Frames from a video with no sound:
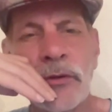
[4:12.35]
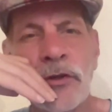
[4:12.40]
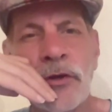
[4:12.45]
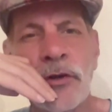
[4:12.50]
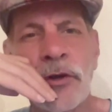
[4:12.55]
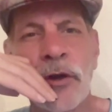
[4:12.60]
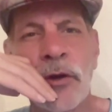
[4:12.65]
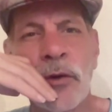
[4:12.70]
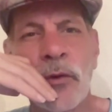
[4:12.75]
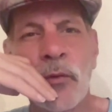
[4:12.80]

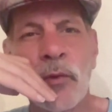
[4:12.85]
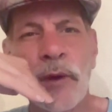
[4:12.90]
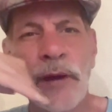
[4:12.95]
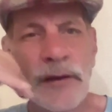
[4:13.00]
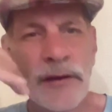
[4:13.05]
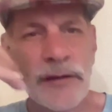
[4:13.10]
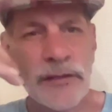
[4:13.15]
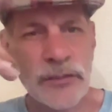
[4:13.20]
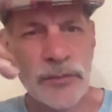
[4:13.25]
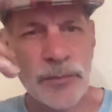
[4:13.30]
you know,
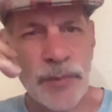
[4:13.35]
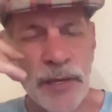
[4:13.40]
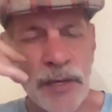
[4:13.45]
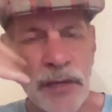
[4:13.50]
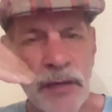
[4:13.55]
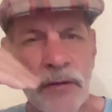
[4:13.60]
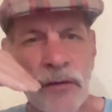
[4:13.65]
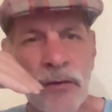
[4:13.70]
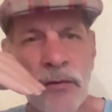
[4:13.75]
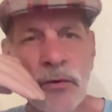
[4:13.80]
where he's
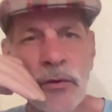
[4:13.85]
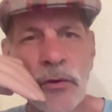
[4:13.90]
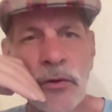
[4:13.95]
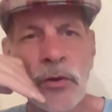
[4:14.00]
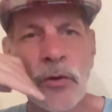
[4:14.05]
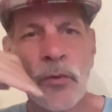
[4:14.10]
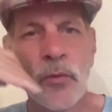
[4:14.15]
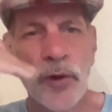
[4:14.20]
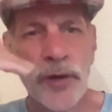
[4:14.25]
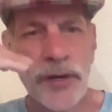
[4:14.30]
been,
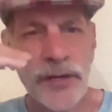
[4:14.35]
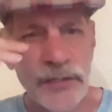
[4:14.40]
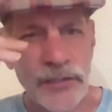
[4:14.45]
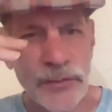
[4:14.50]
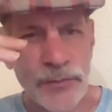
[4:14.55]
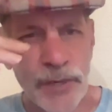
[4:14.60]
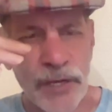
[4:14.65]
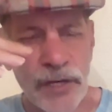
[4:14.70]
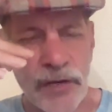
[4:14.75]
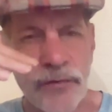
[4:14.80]
what
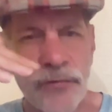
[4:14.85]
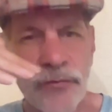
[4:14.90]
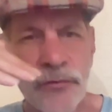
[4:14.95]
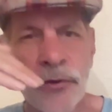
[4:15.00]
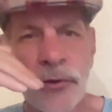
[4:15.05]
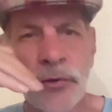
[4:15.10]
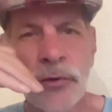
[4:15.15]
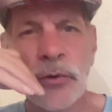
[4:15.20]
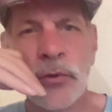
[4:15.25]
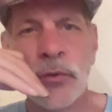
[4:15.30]
he's been
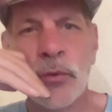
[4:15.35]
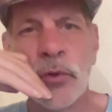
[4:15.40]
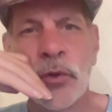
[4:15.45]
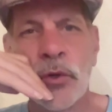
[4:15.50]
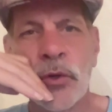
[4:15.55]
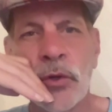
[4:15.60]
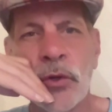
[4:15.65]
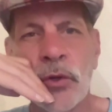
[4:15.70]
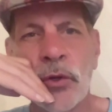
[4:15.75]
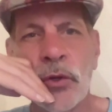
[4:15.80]
through,
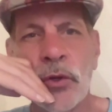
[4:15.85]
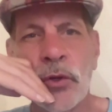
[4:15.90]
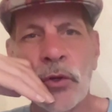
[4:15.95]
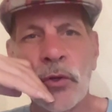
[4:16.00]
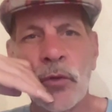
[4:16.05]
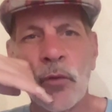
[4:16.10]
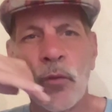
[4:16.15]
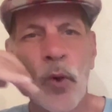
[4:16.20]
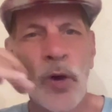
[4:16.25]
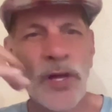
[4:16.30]

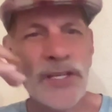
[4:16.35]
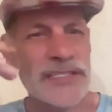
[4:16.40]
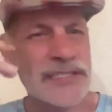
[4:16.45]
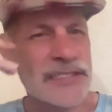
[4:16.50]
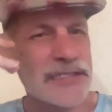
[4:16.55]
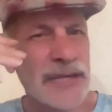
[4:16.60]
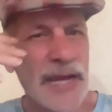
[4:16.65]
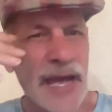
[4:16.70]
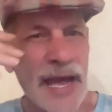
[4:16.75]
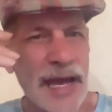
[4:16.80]

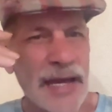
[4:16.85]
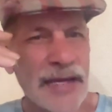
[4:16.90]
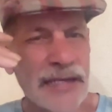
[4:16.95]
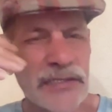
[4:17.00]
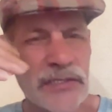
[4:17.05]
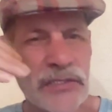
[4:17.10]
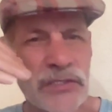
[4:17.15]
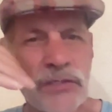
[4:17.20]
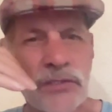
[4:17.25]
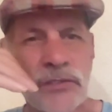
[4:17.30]
what's
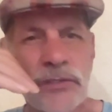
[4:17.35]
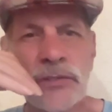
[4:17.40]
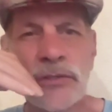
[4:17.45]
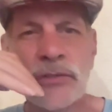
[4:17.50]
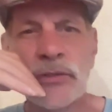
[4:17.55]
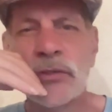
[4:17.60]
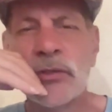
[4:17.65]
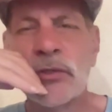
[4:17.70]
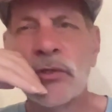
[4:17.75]
next.